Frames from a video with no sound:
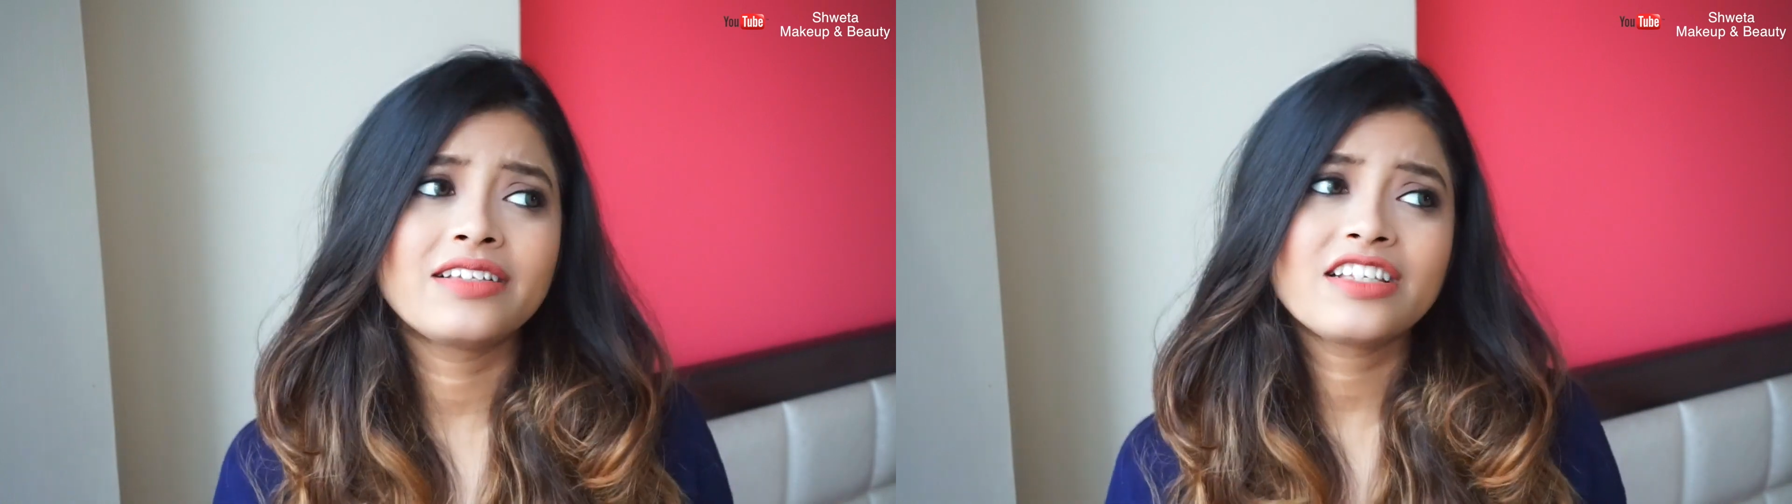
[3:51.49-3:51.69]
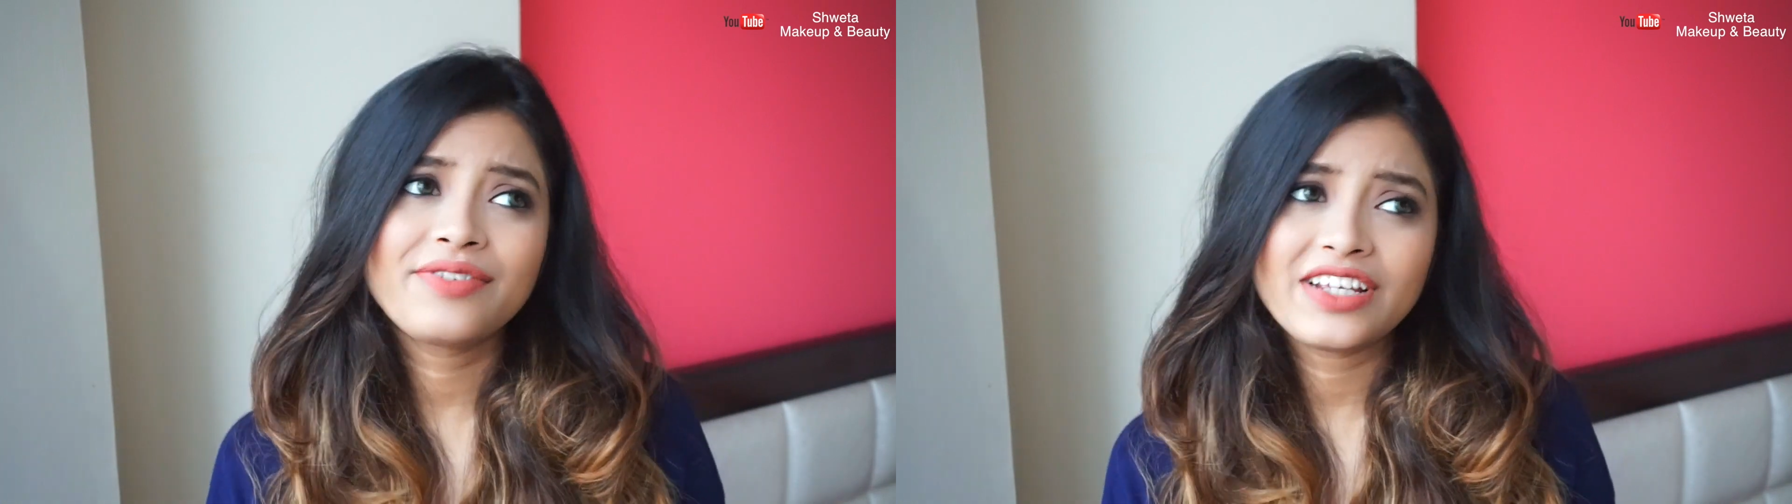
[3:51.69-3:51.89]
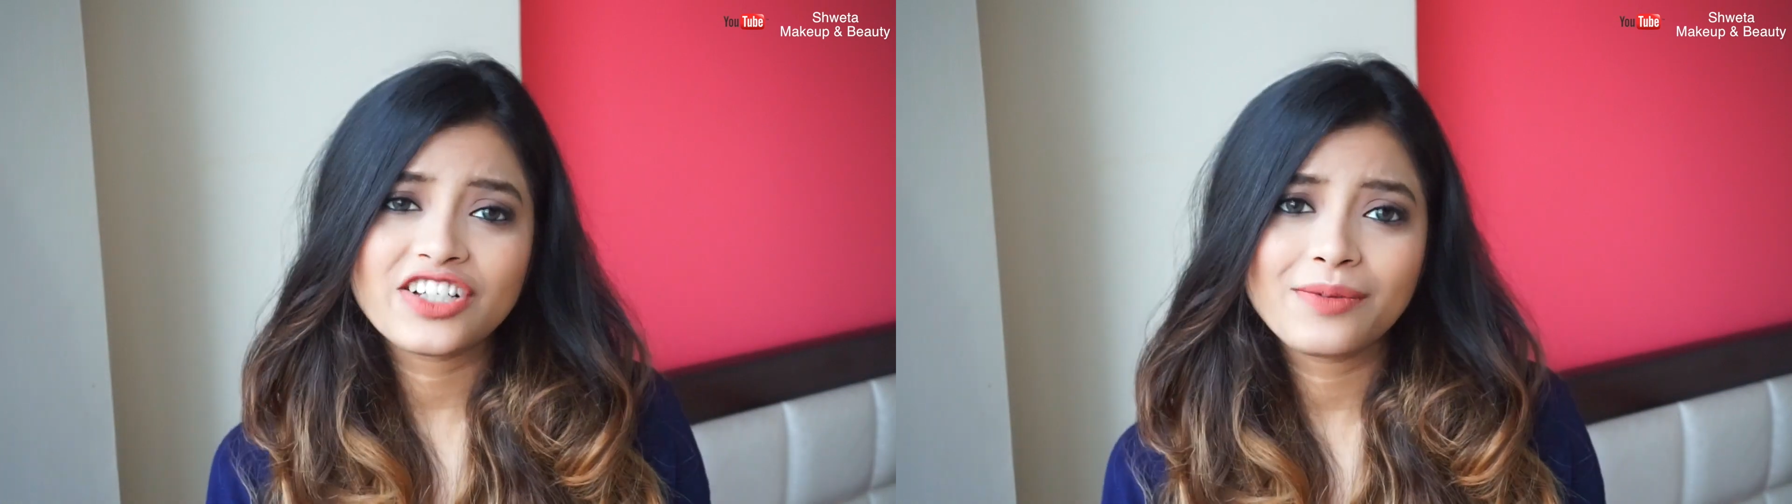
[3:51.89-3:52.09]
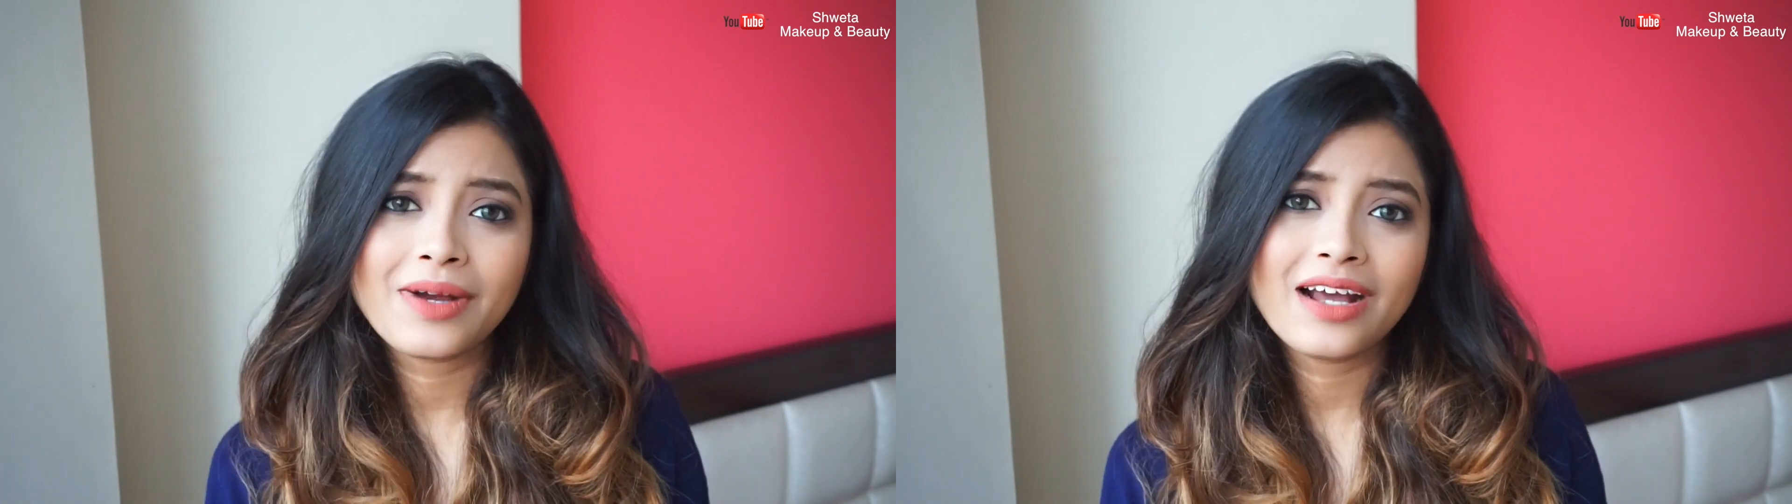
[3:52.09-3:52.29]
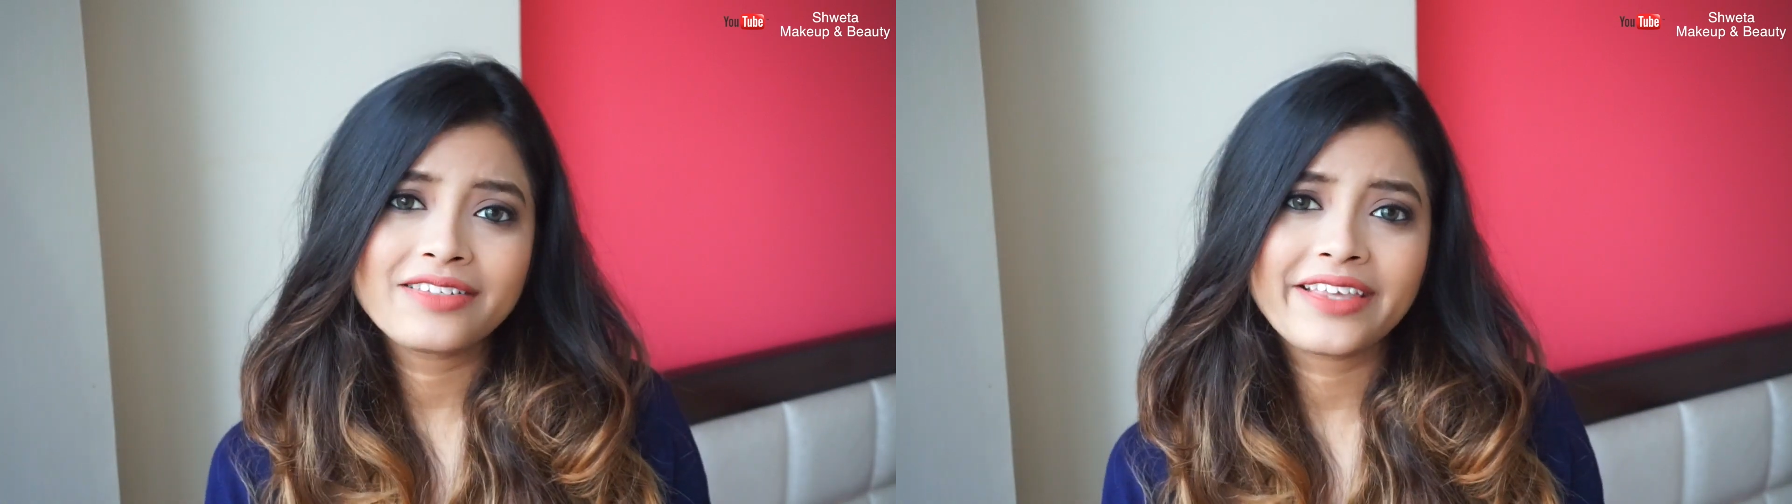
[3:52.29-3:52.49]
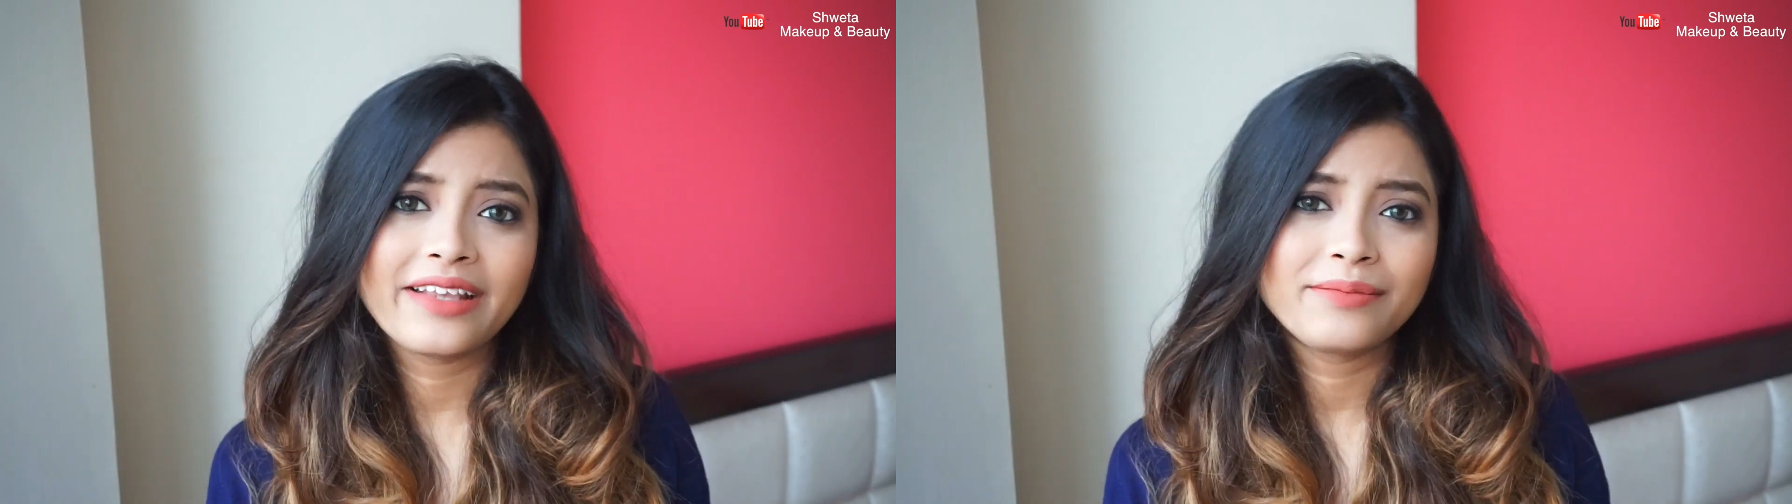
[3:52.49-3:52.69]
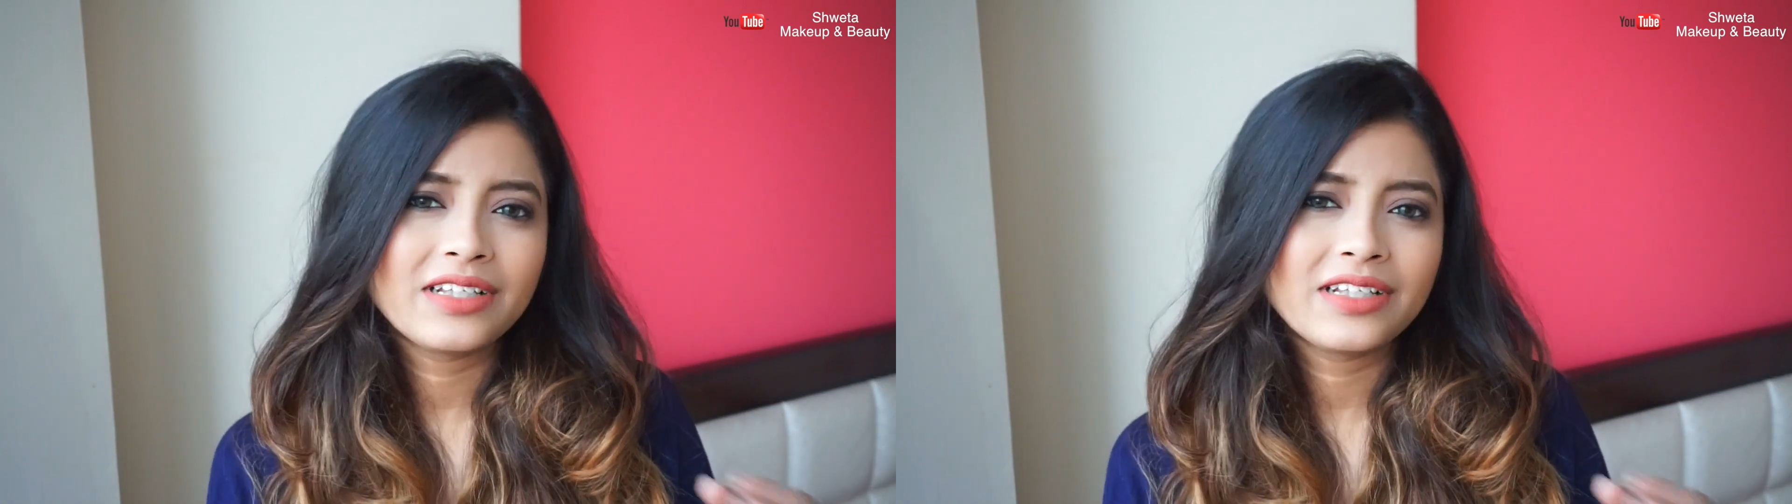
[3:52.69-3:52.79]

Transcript: This facial mask can